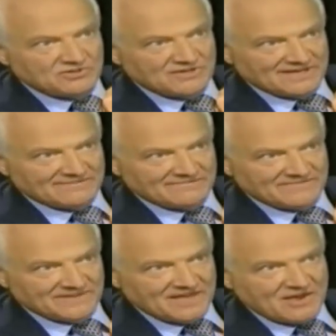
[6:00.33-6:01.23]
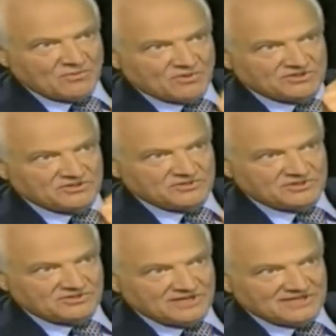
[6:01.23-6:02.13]
doing? What you are
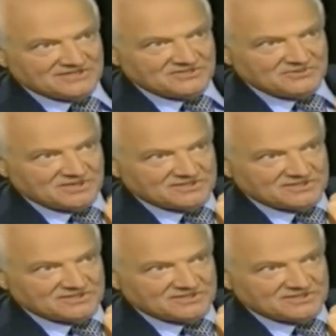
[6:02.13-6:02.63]
doing is you